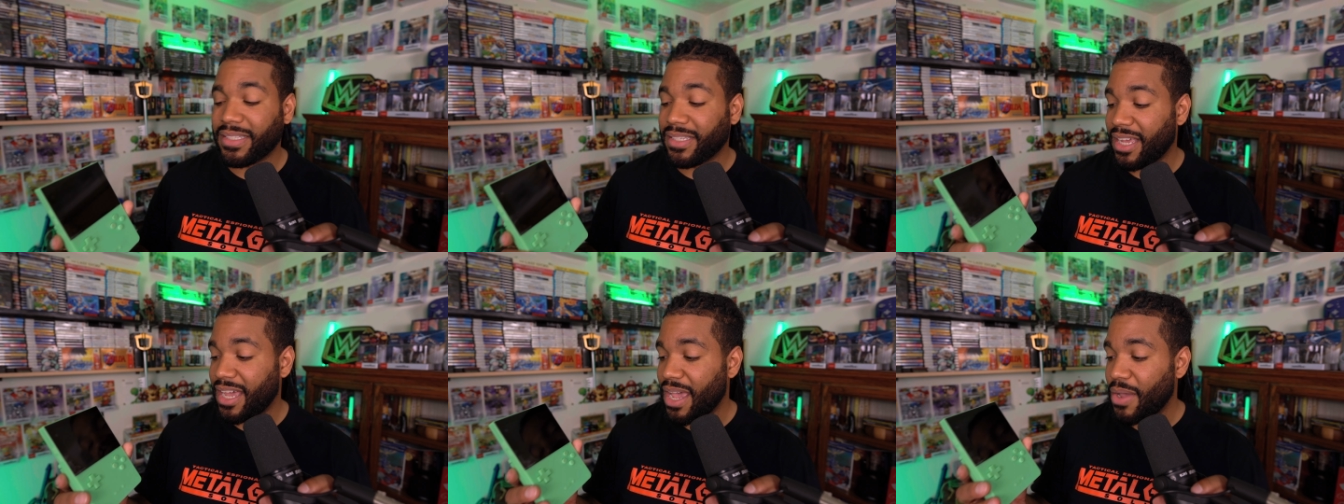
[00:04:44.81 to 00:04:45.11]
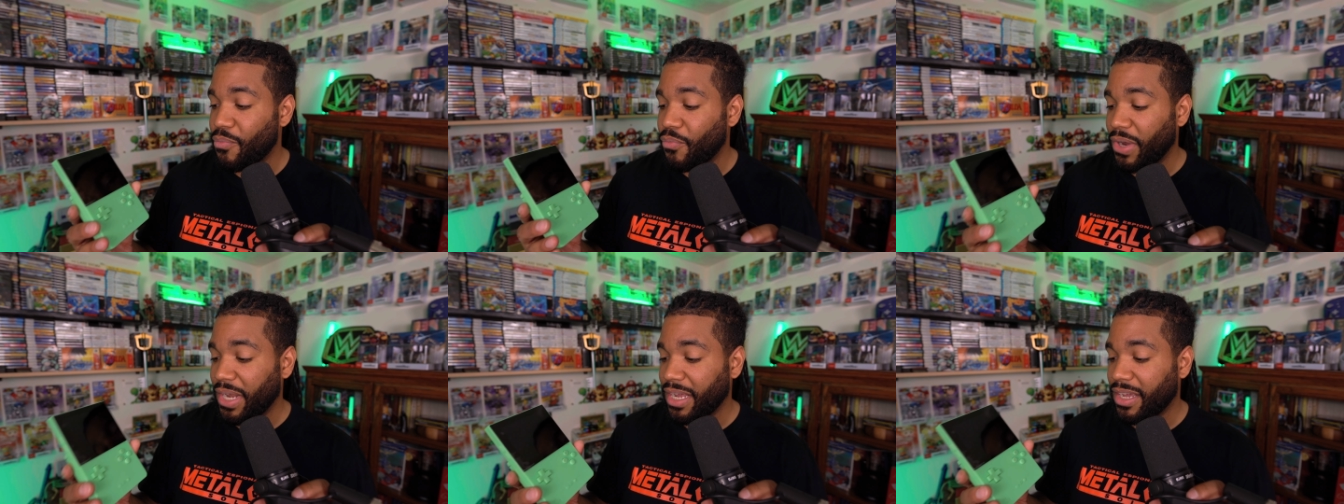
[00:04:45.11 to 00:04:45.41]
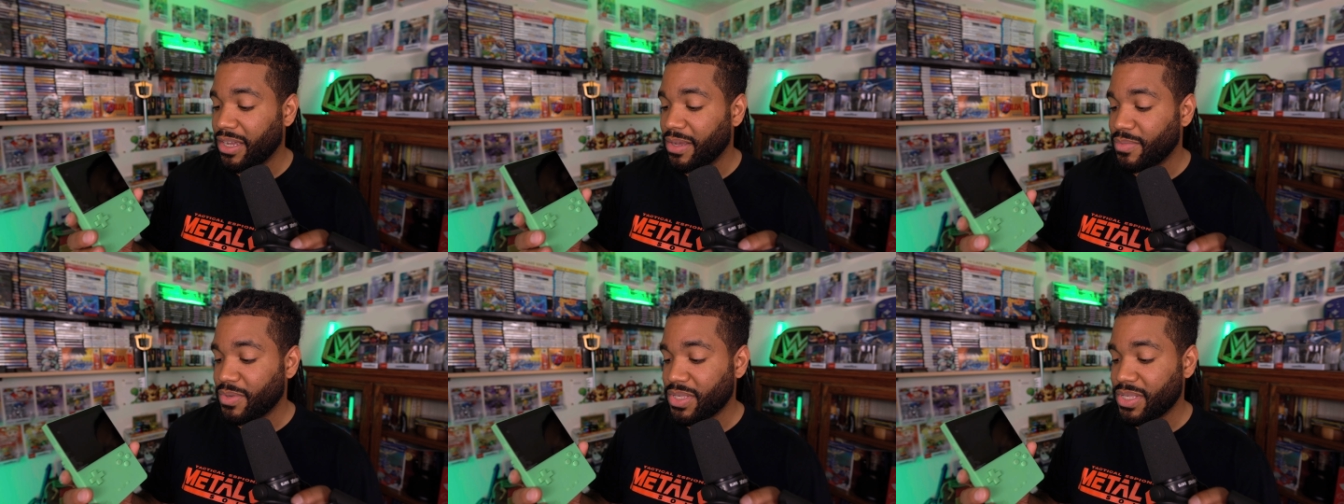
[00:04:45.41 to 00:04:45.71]
time when
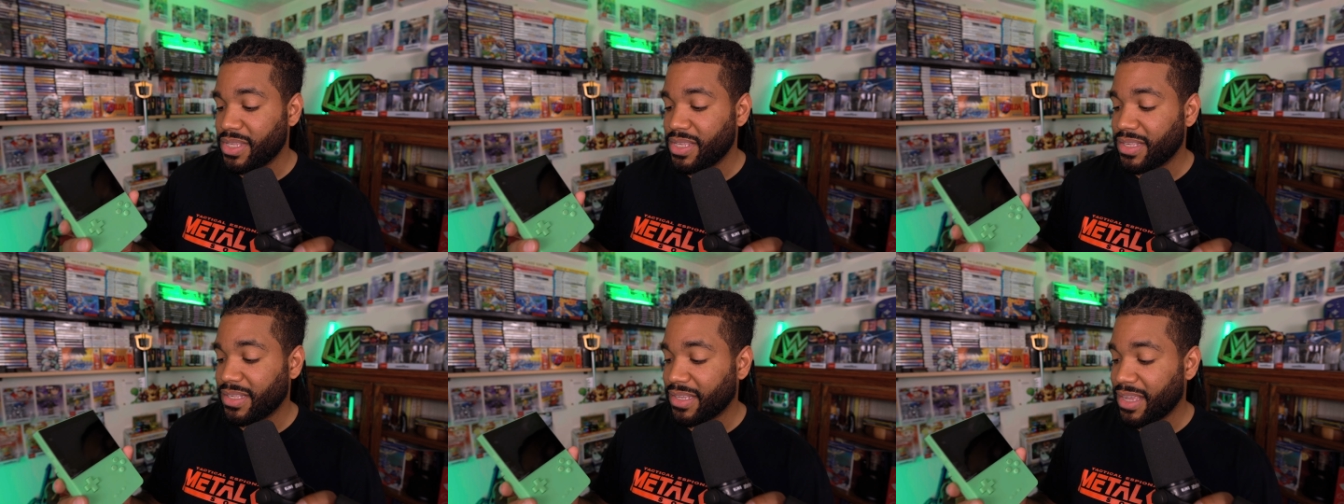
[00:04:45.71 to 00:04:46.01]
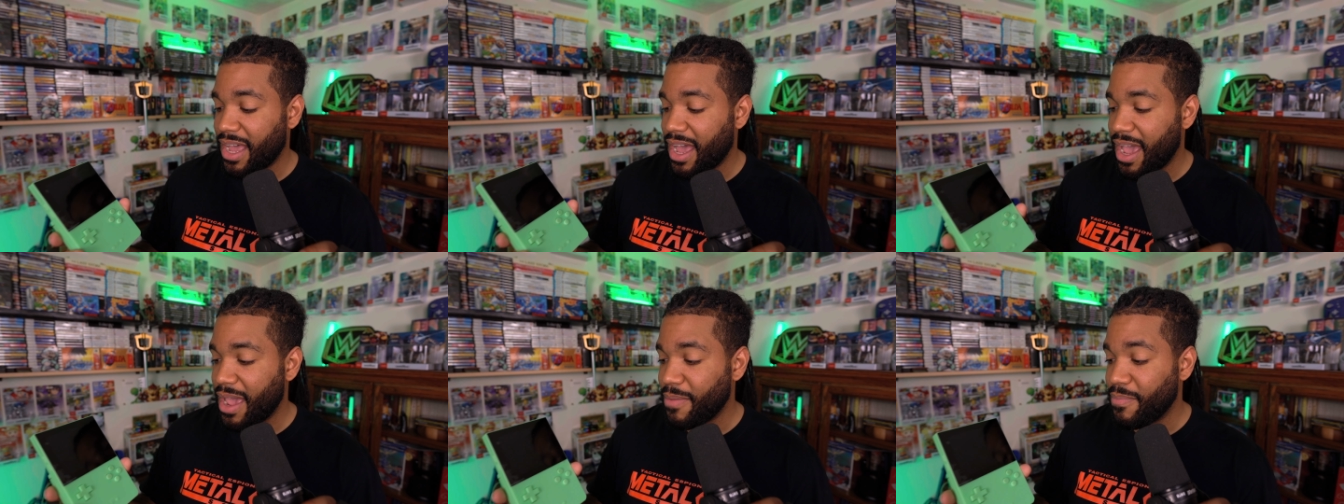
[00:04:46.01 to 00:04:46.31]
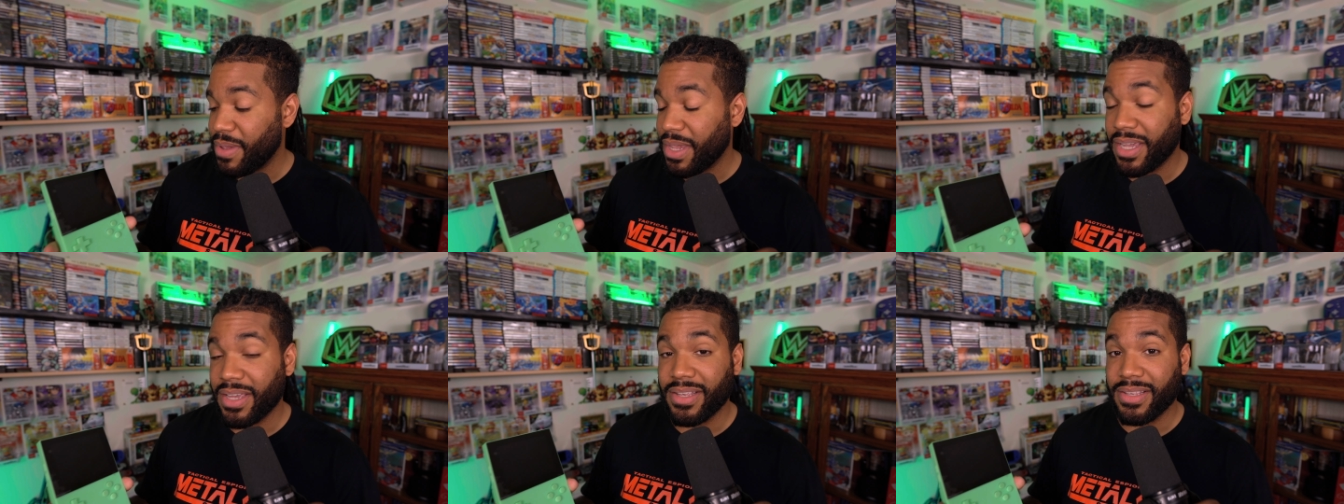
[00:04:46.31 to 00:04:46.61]
it comes to this guy
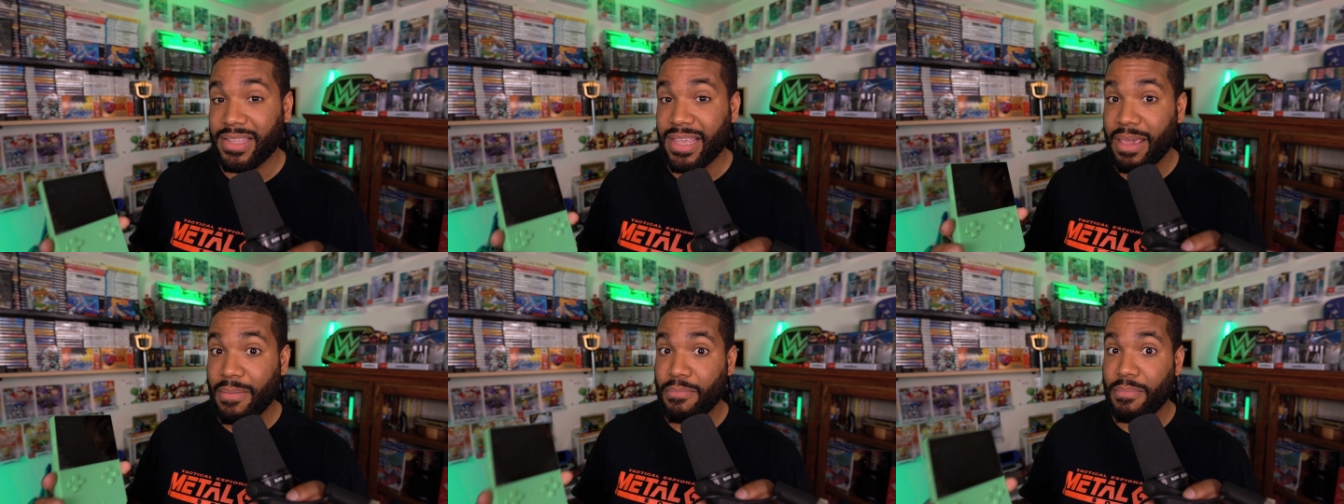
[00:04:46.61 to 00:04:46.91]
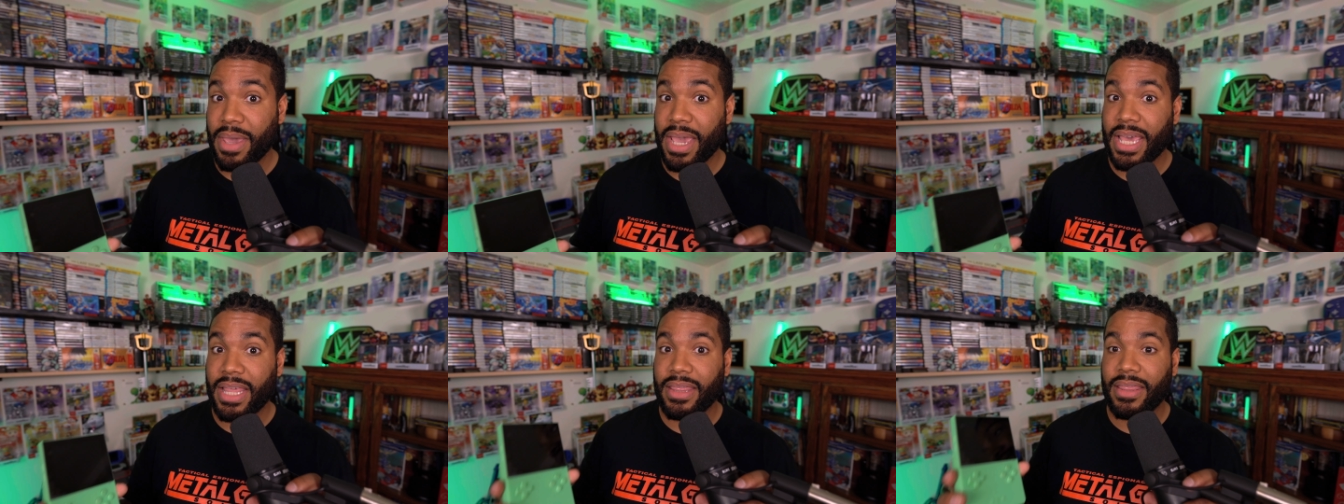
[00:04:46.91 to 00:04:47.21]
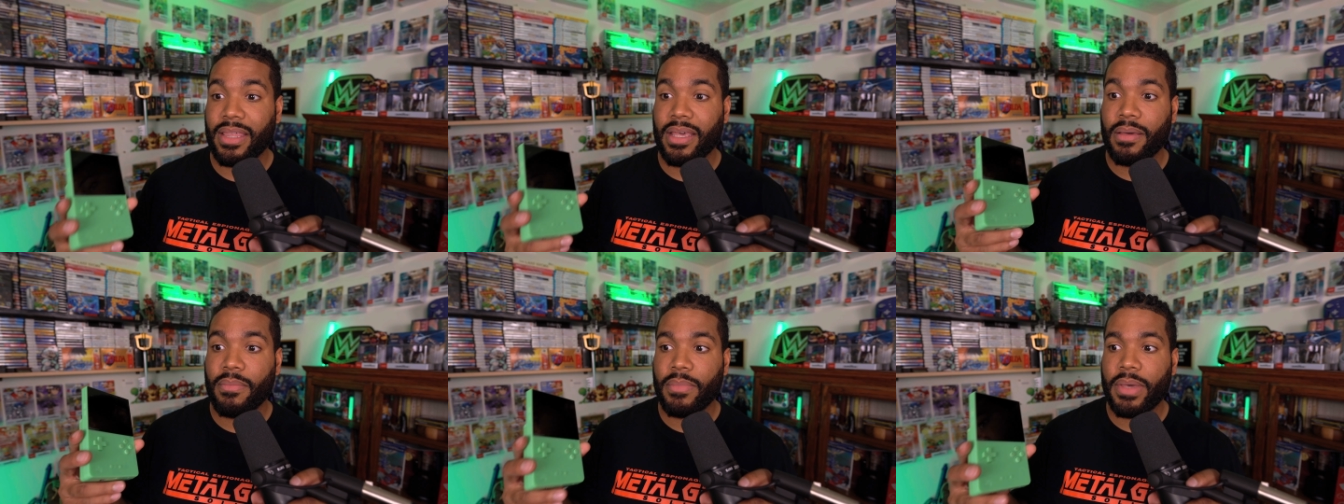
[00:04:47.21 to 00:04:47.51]
because they
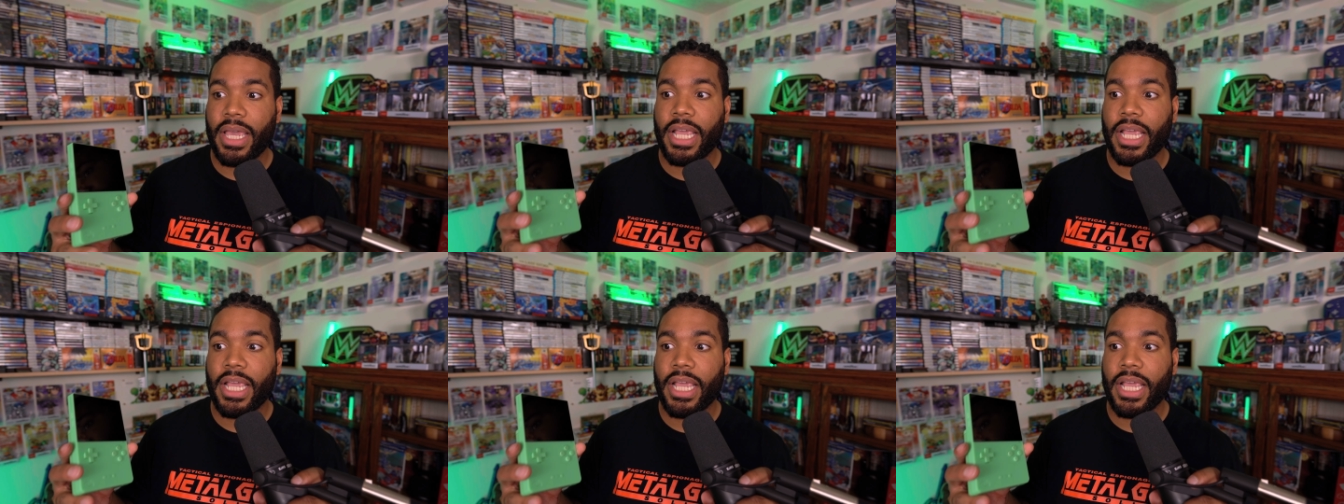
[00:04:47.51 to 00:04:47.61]
made them